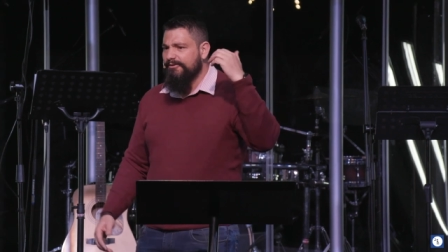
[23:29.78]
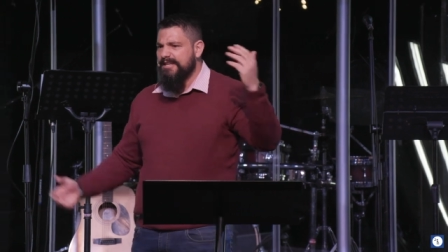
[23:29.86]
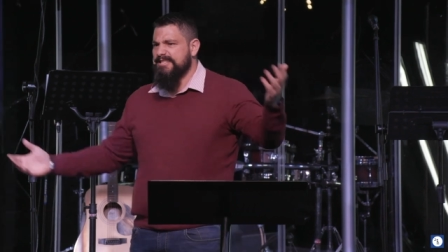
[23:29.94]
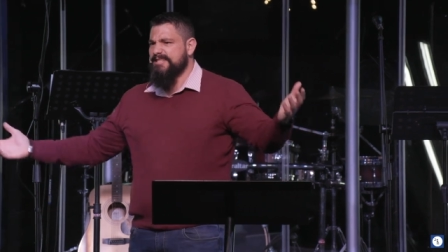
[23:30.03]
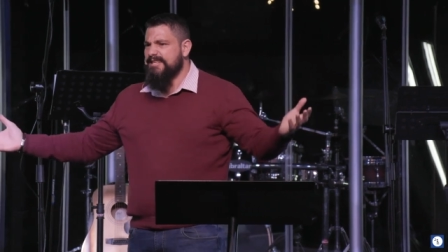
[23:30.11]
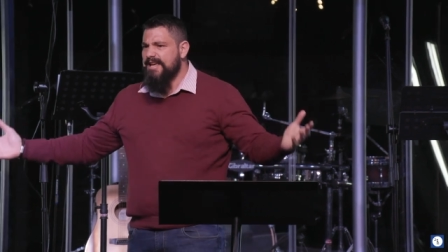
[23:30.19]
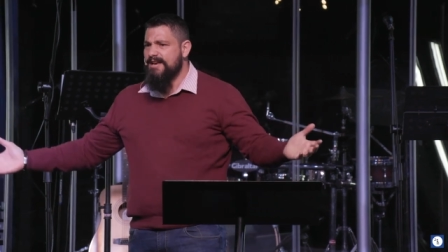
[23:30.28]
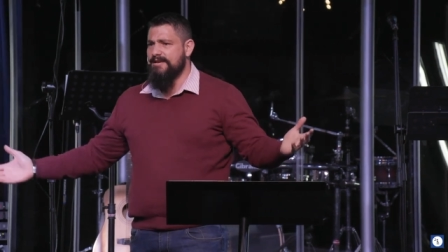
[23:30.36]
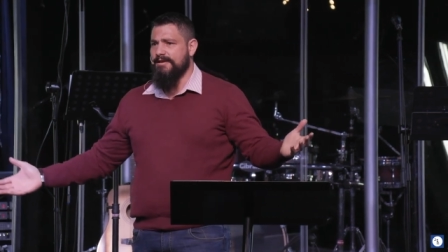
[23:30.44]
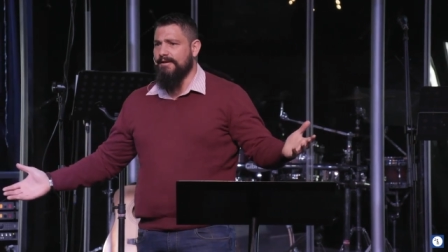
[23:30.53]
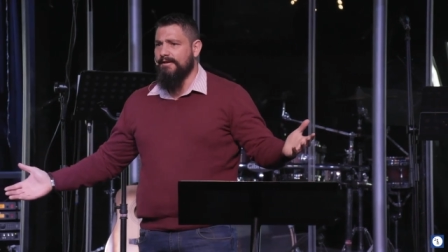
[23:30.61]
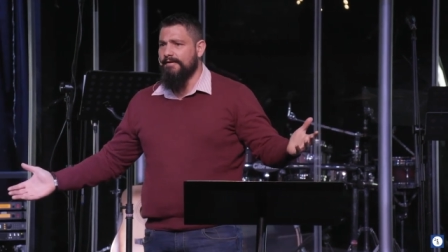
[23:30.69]
in
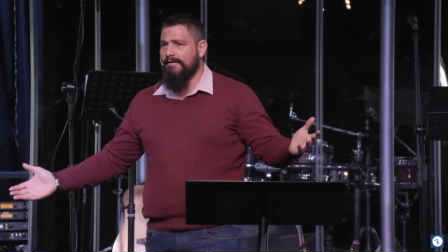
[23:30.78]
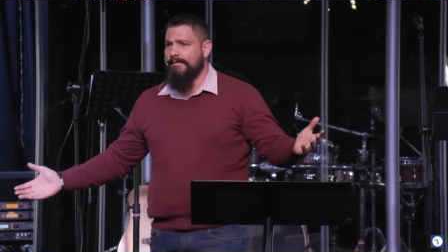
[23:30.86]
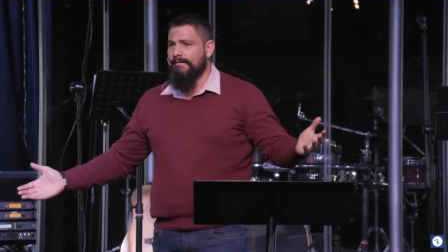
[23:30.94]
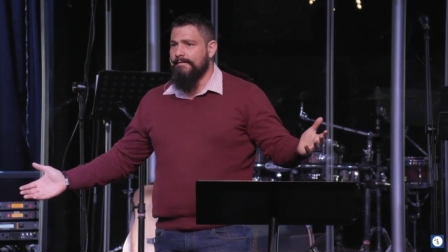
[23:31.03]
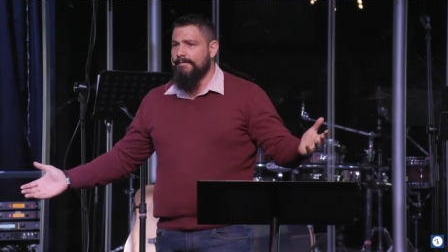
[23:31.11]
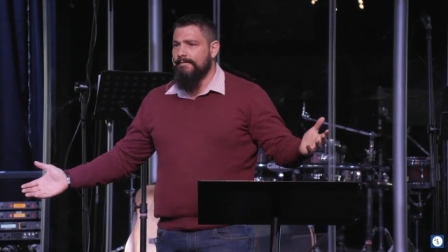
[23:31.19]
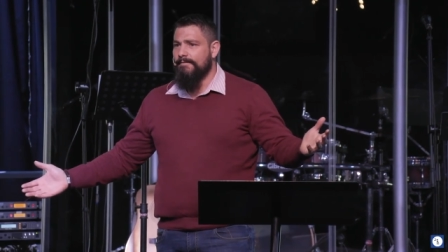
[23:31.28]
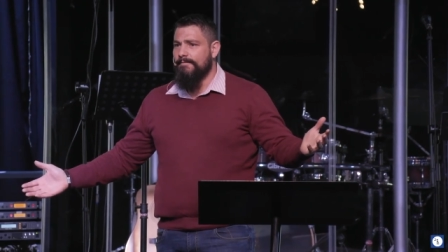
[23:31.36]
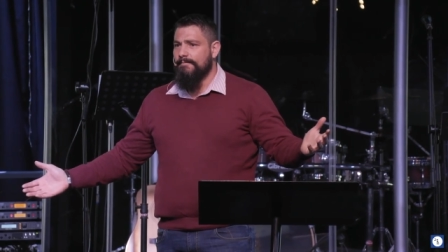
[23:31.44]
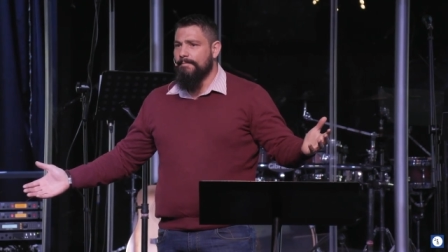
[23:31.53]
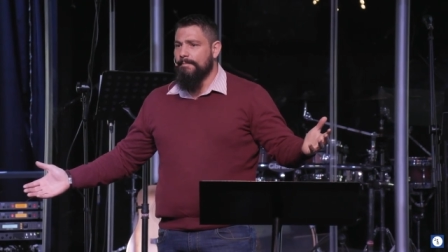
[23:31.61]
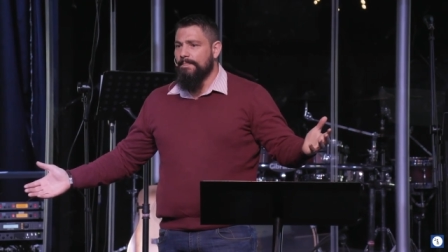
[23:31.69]
sin.
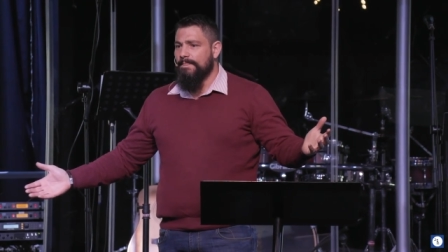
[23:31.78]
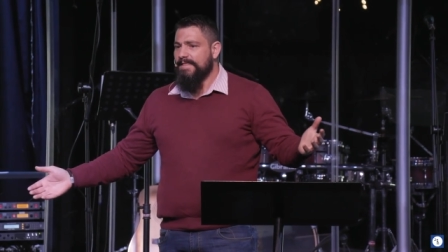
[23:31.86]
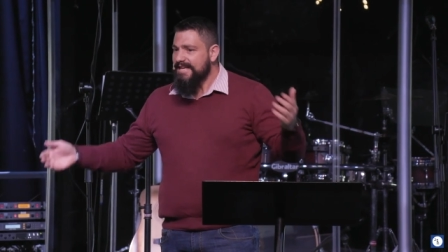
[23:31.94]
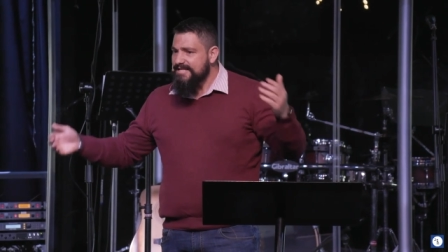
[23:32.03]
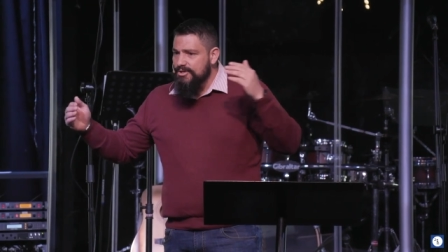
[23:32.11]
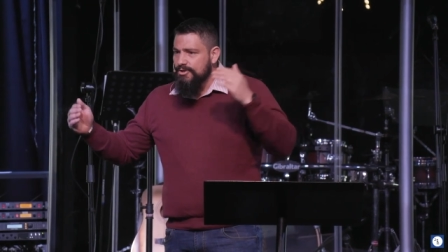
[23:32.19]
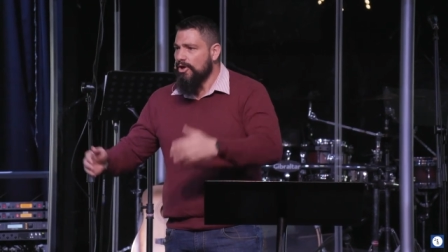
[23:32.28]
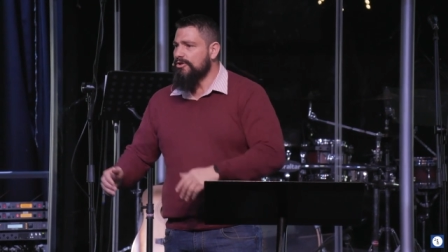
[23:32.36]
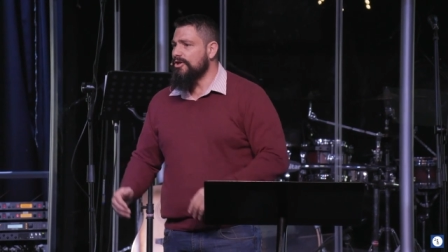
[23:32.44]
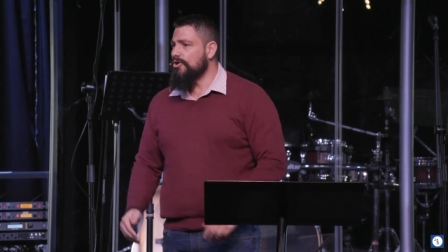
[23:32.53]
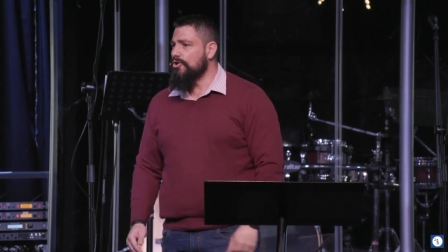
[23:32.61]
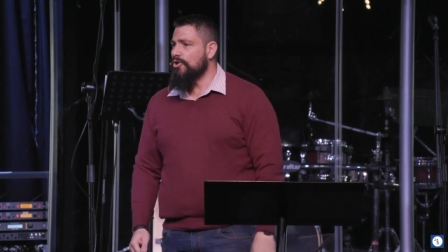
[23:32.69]
That's not
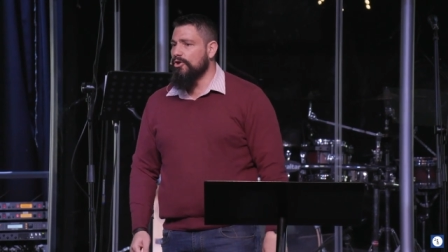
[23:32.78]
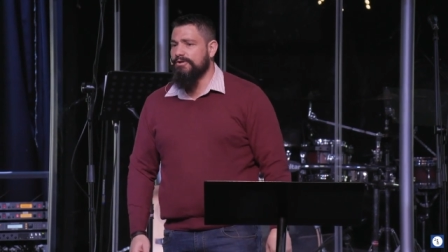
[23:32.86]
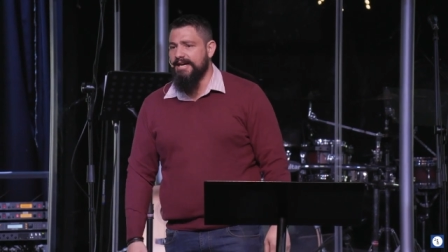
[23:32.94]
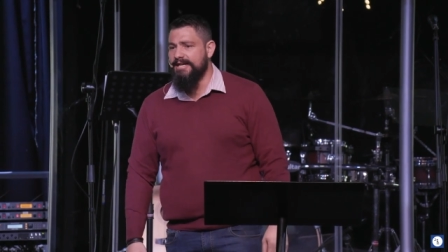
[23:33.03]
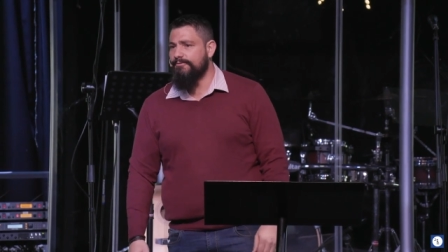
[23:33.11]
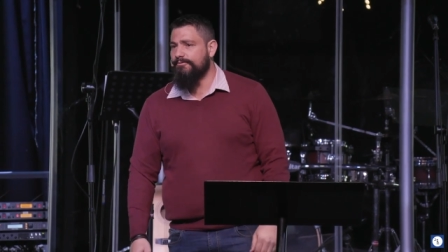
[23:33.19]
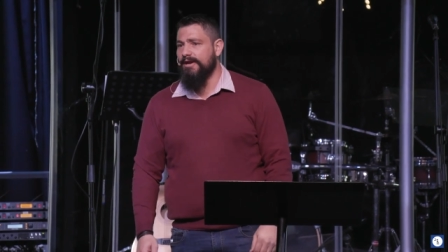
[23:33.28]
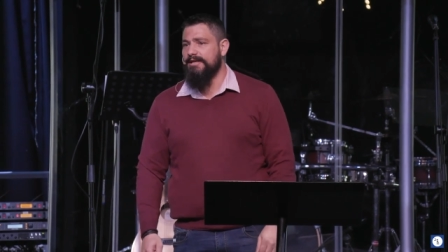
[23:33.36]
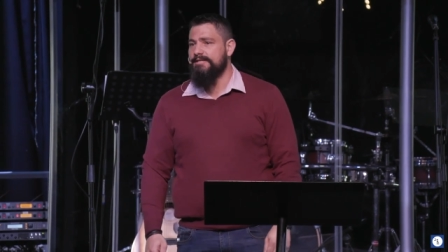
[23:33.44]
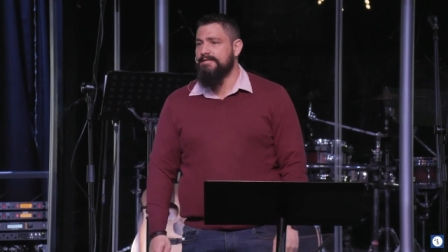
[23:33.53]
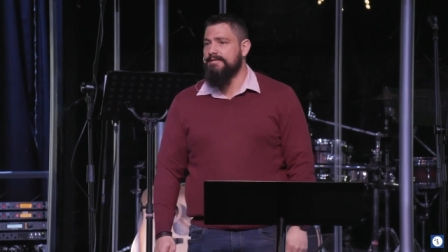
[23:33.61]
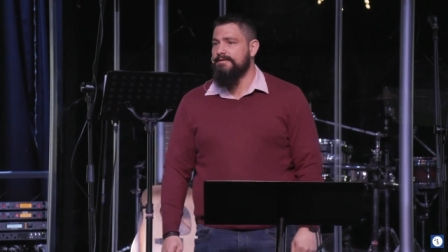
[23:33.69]
the good old days,
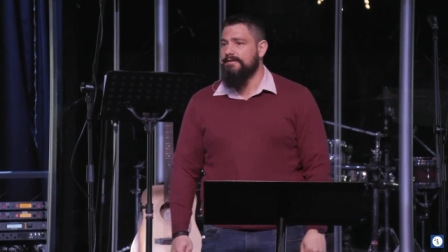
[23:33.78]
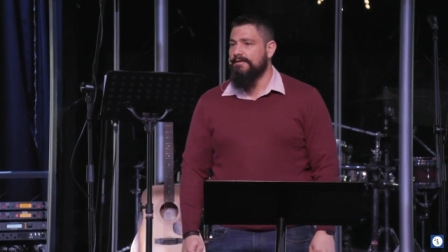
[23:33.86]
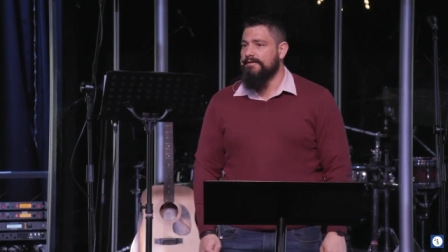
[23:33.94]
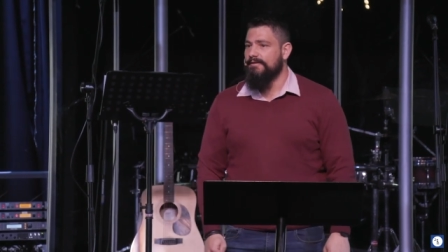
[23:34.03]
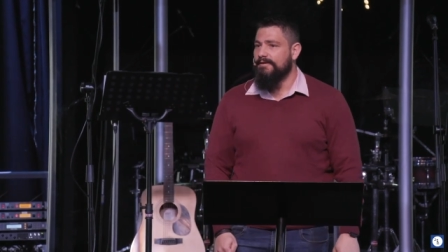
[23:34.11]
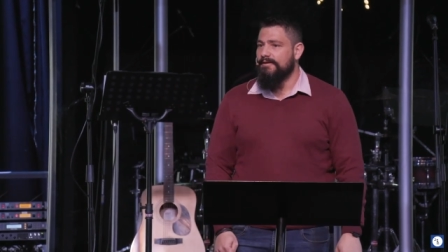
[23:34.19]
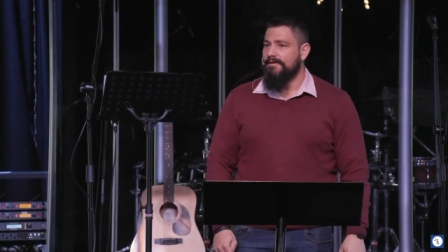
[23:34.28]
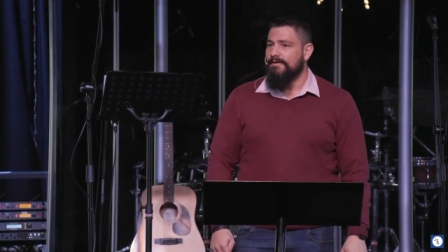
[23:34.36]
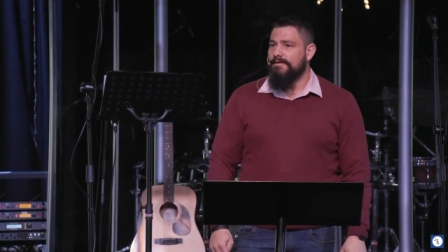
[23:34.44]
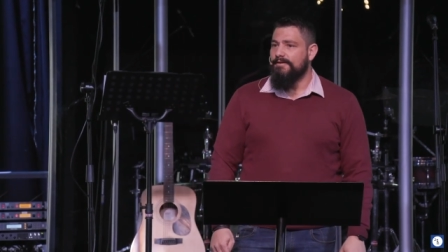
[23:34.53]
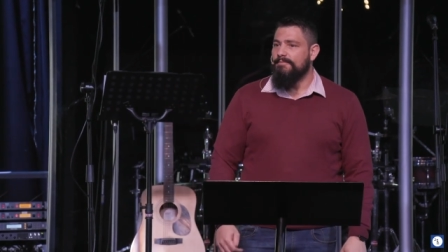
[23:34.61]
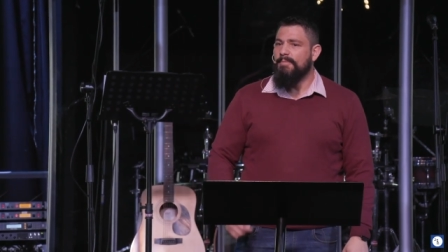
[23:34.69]
friends.
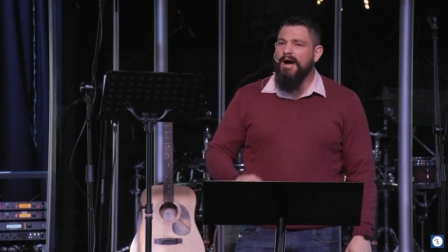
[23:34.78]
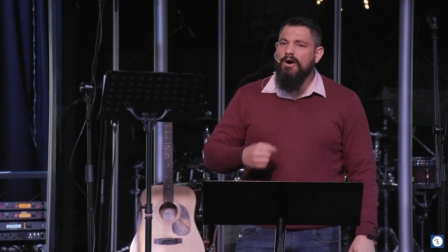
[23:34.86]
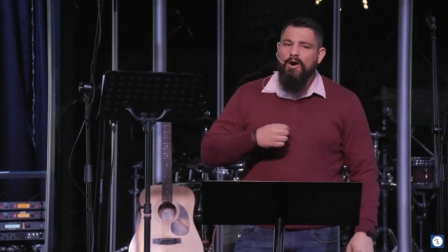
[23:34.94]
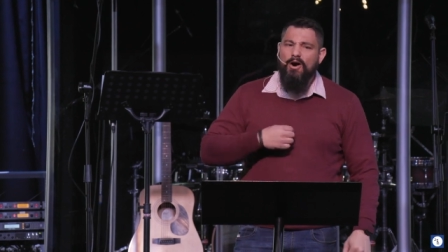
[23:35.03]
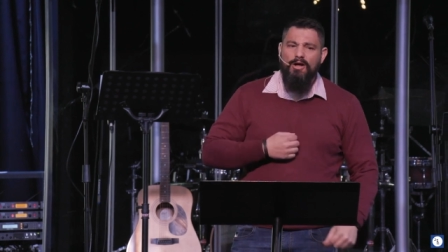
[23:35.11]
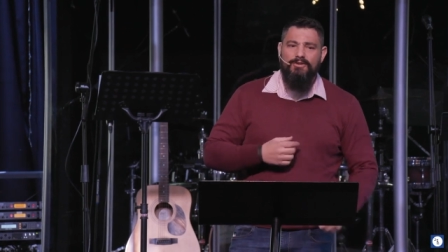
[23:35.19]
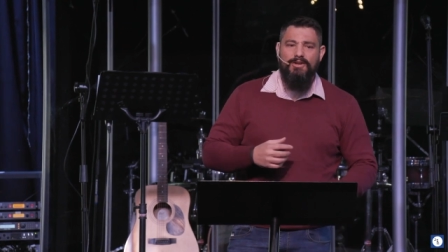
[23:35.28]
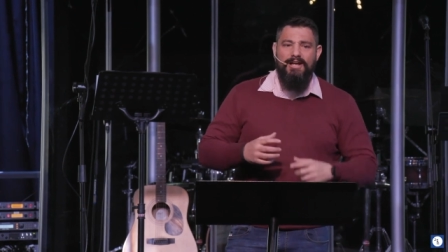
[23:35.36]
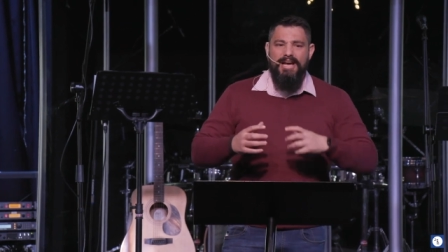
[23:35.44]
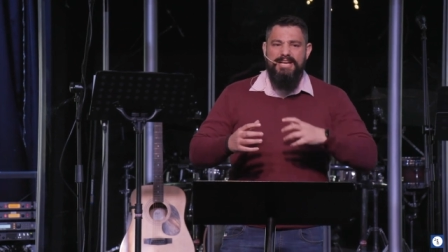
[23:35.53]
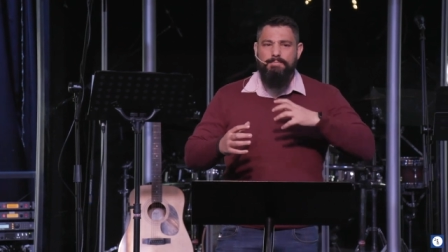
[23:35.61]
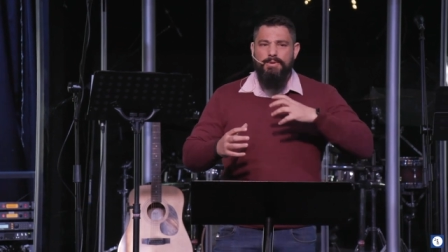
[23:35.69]
My heart
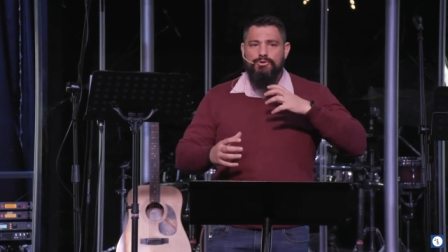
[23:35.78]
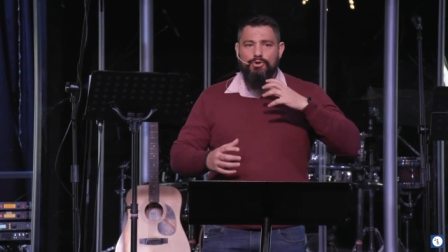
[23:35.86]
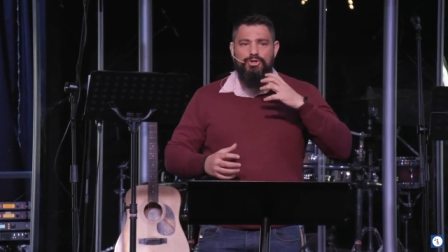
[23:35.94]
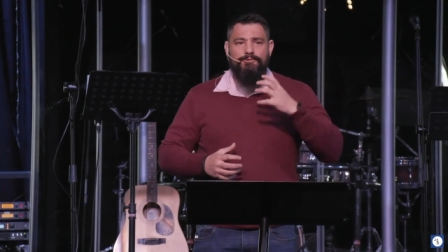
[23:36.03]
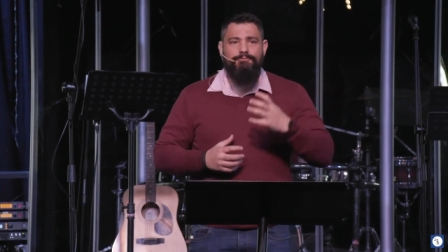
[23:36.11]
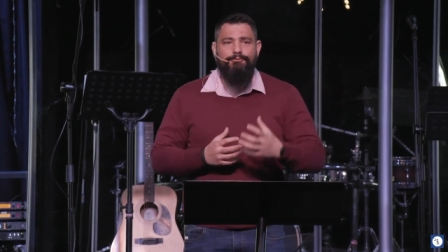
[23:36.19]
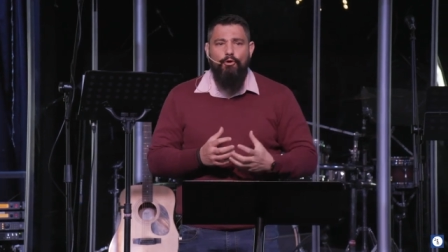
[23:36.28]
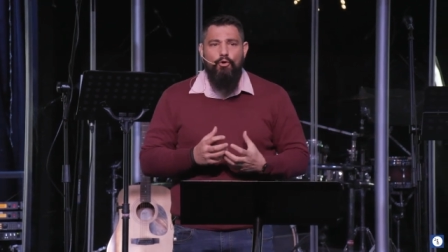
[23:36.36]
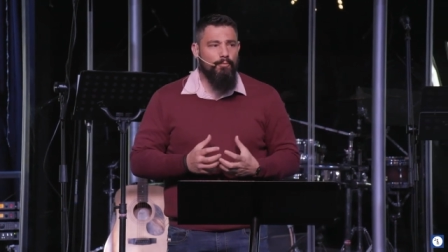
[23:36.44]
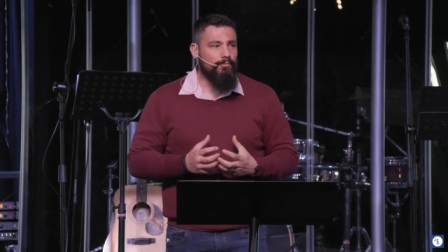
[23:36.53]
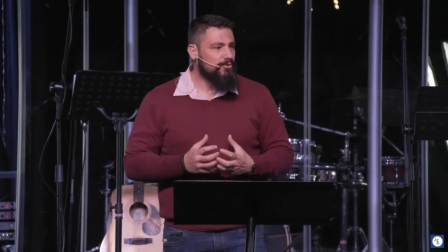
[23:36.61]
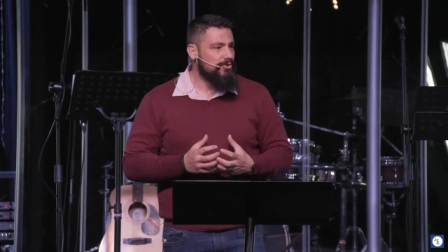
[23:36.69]
has been
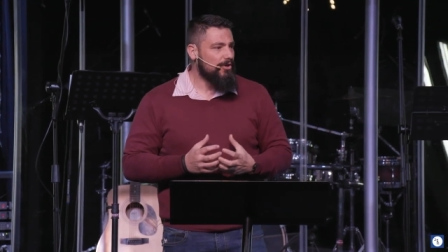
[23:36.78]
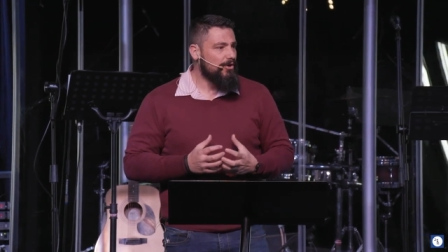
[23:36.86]
transformed